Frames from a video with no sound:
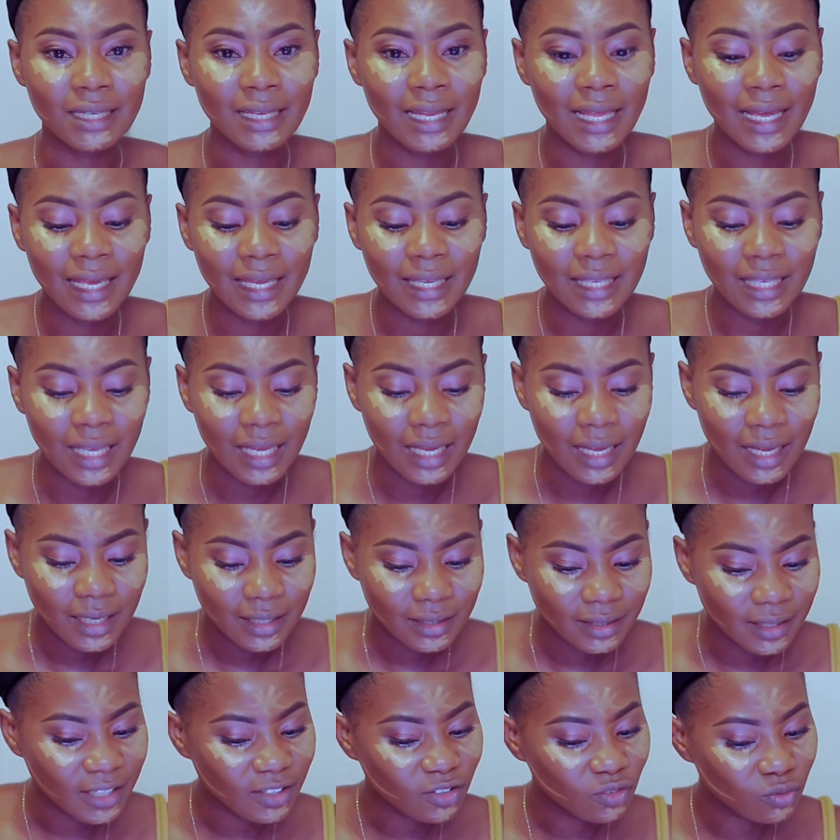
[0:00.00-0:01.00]
Like,
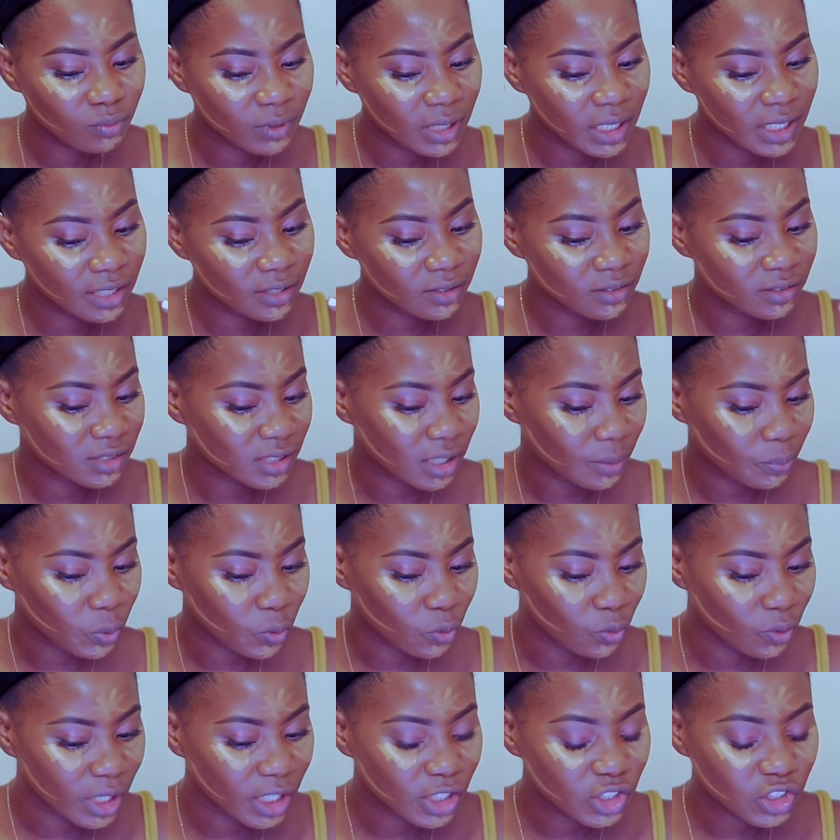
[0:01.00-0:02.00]
there's really no
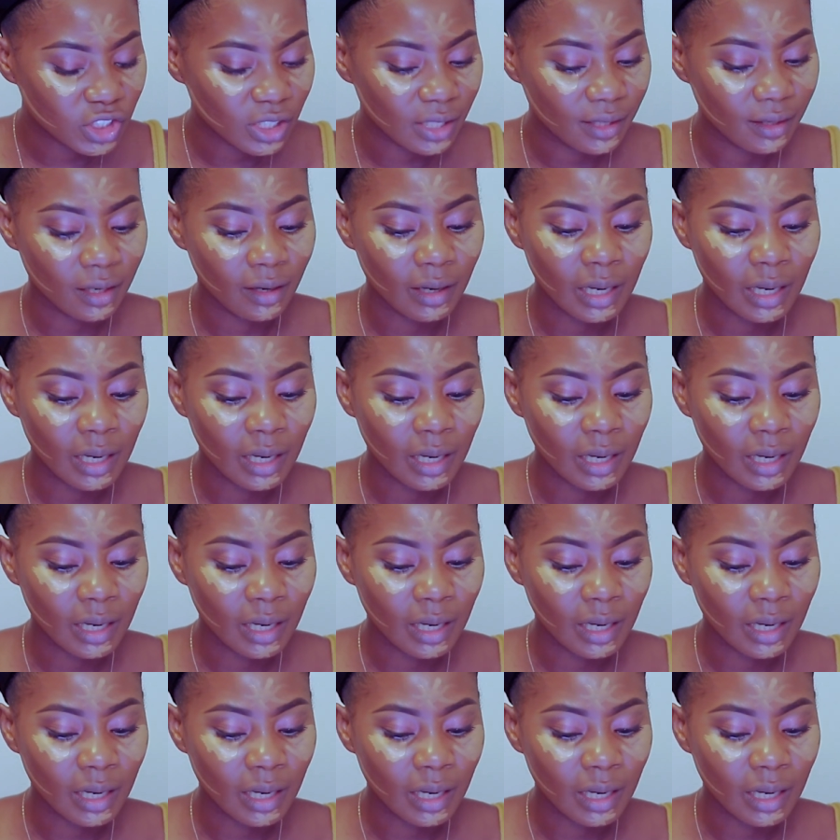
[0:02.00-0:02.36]
separation.